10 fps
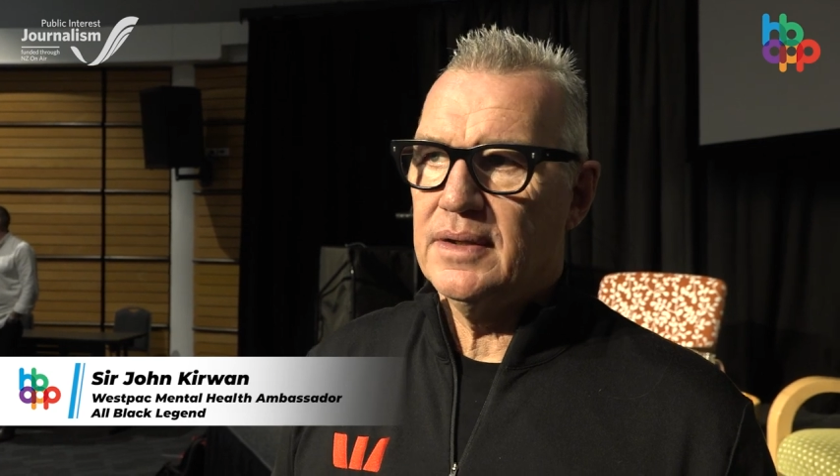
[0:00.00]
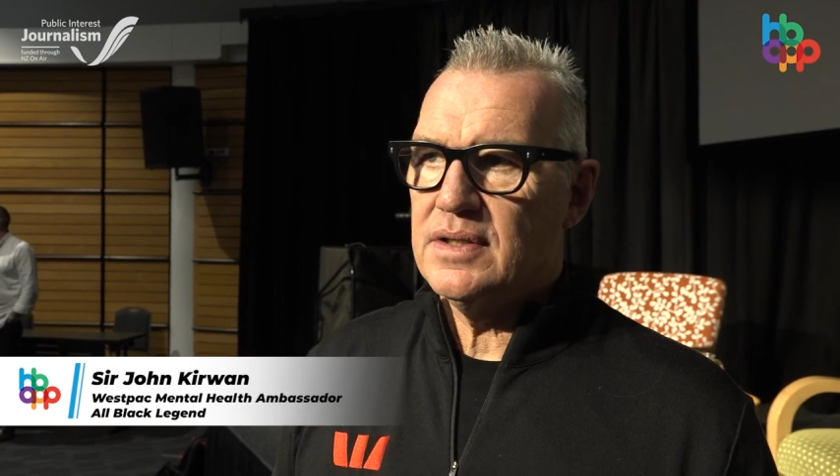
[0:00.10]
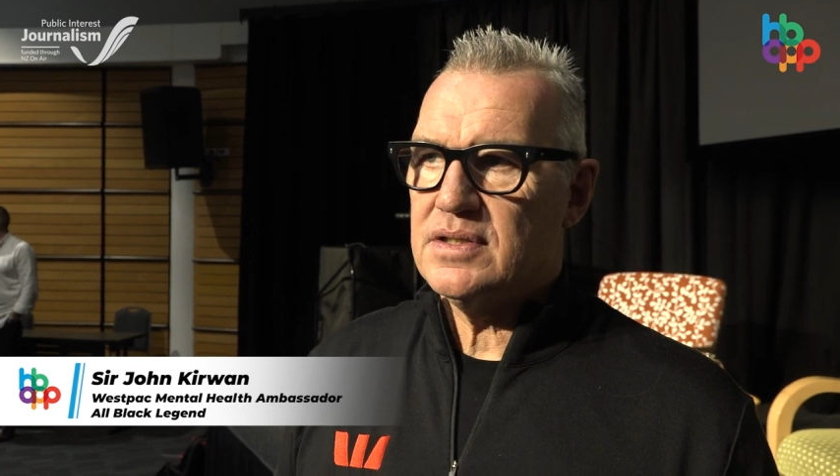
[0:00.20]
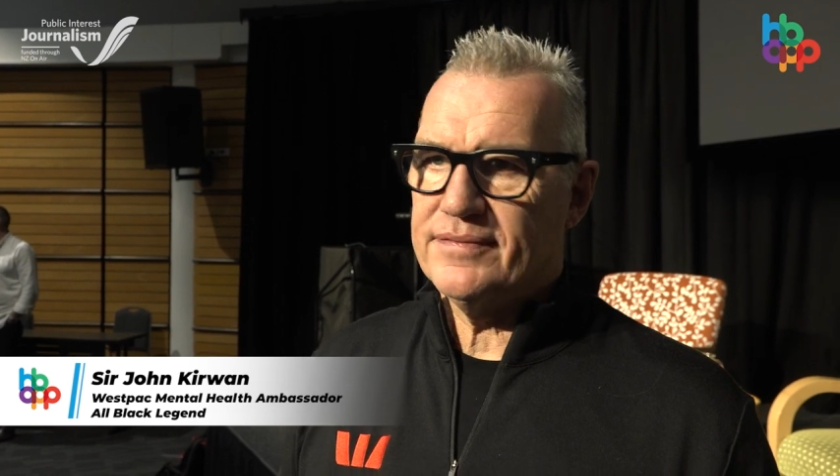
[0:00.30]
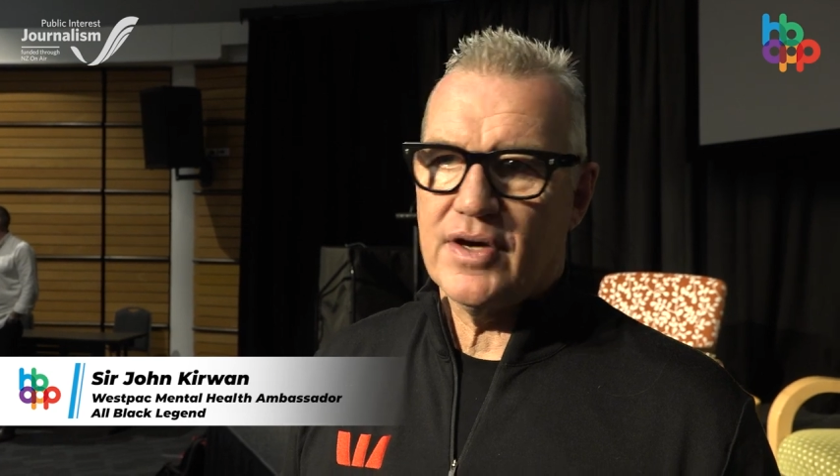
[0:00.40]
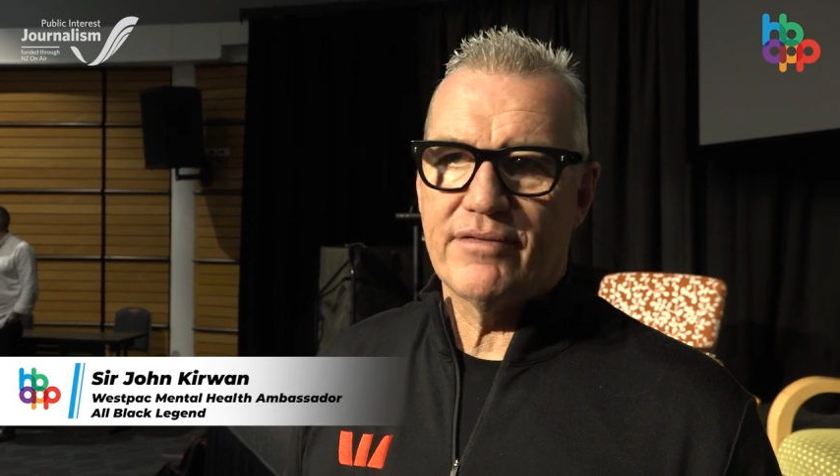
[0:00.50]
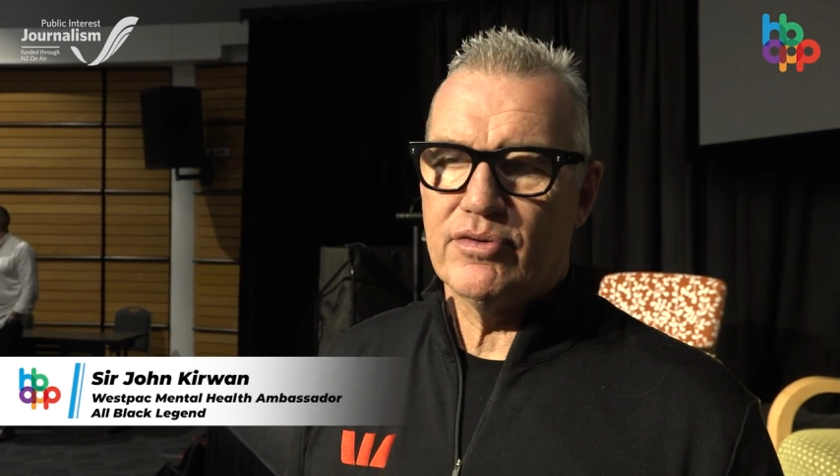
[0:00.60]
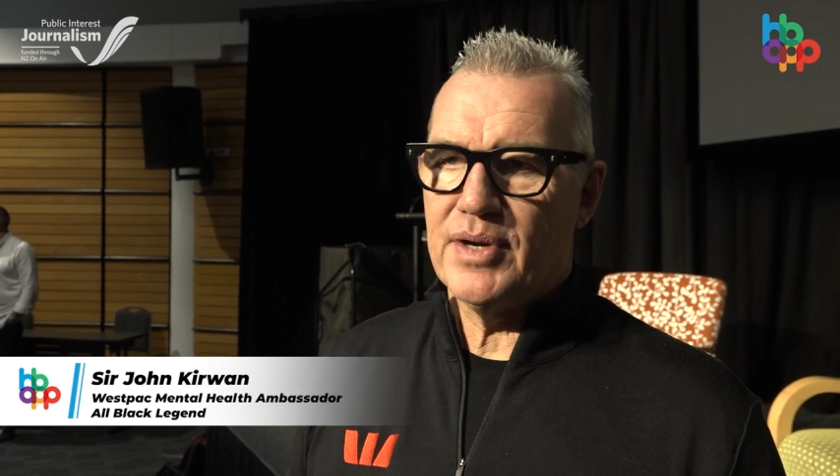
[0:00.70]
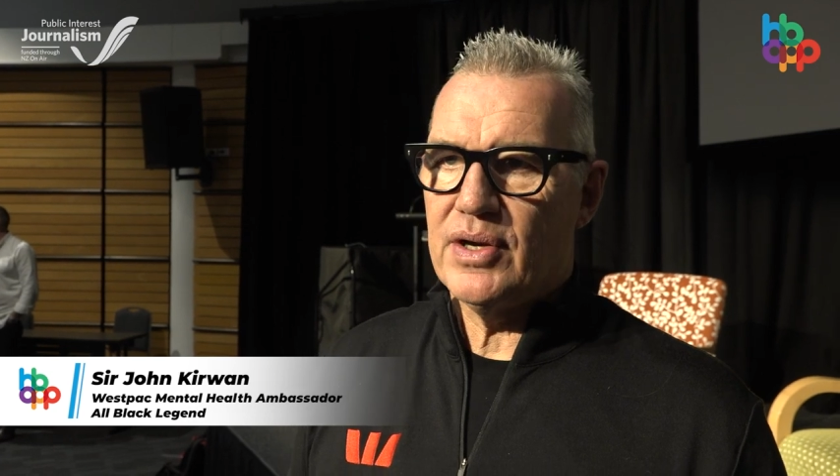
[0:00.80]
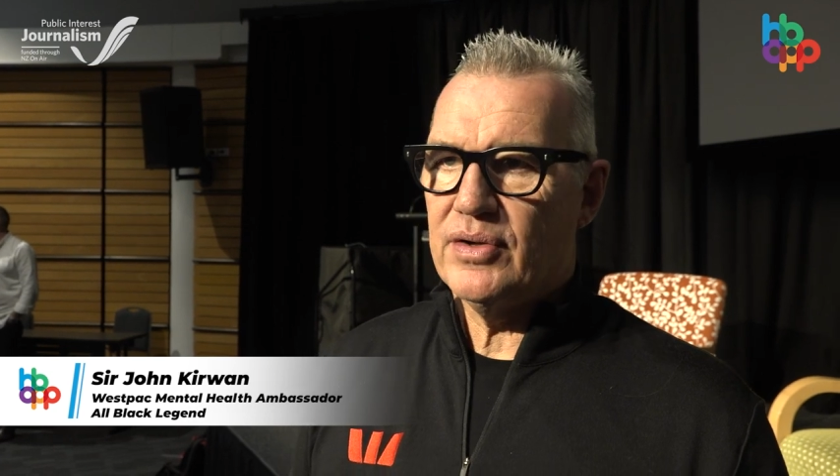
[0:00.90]
survival
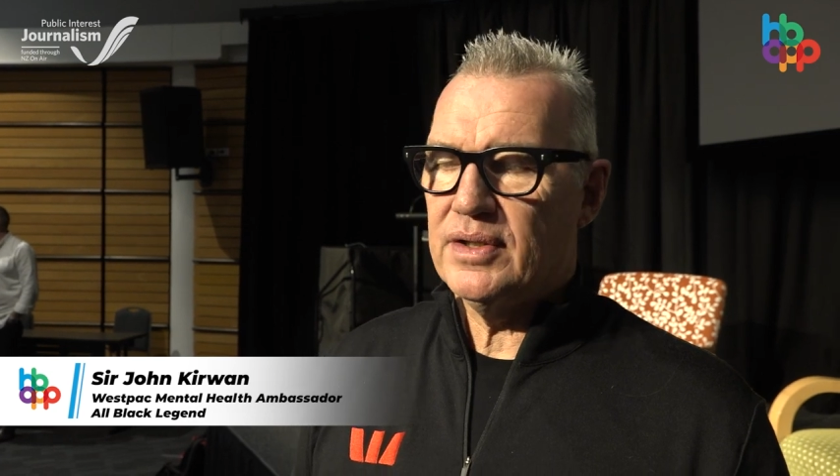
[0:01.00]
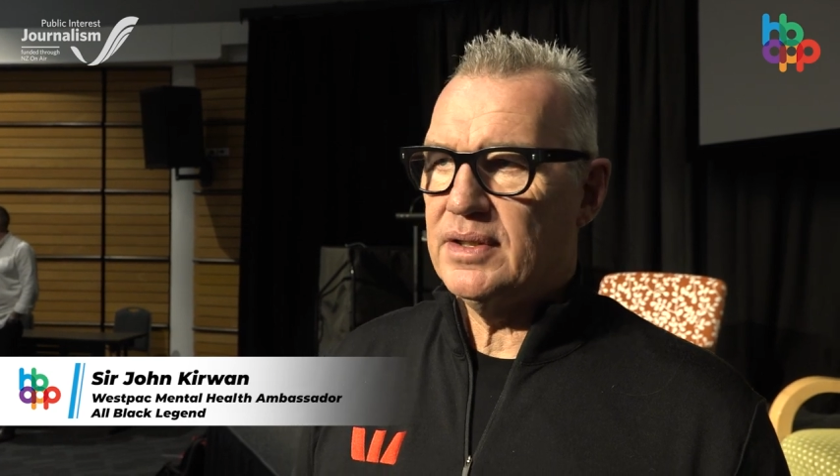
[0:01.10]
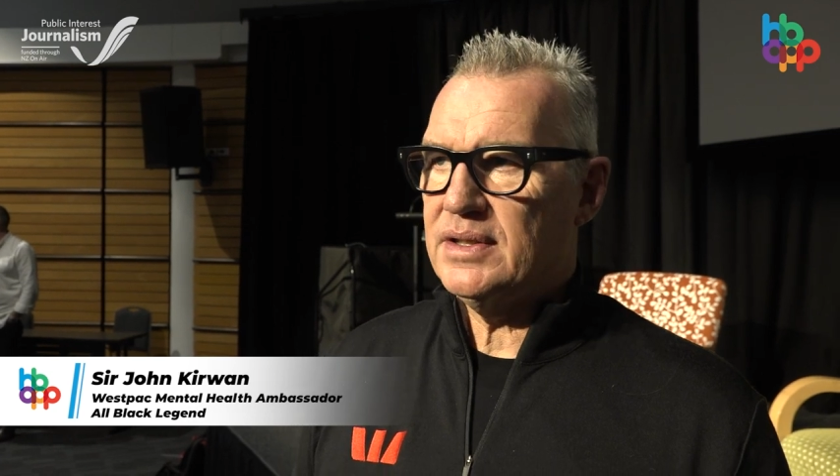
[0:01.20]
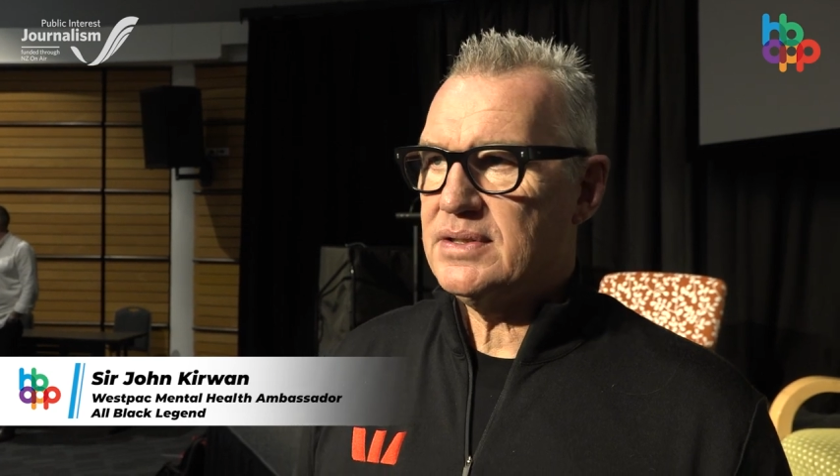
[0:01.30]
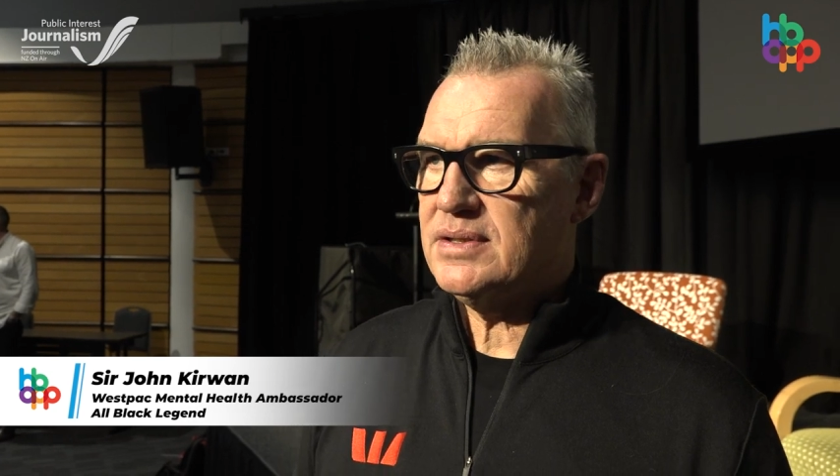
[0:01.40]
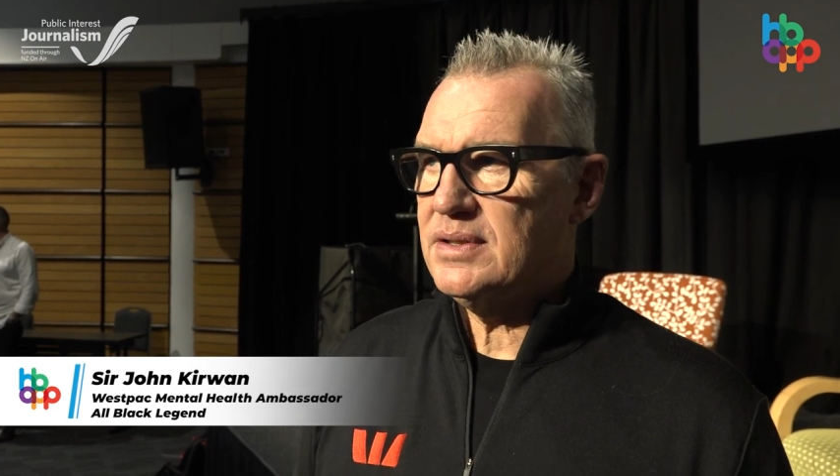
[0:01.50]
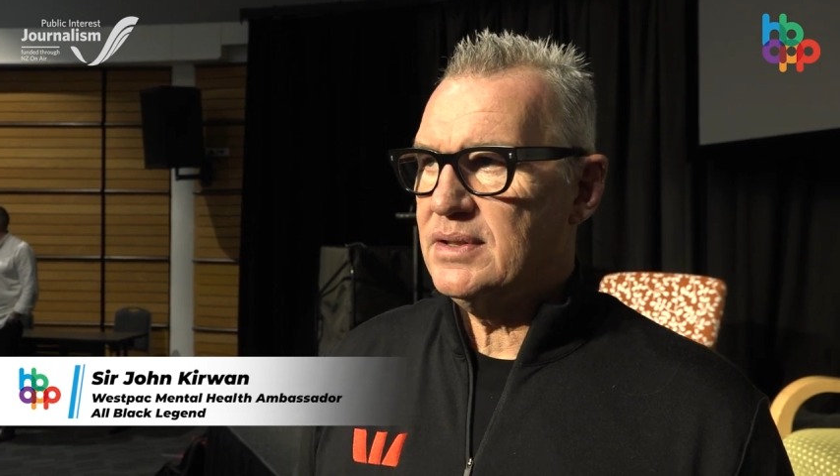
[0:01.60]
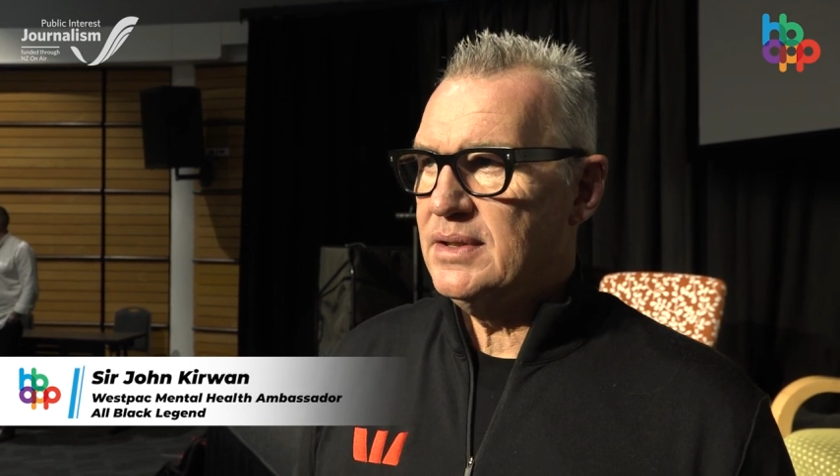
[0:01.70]
mode and there's,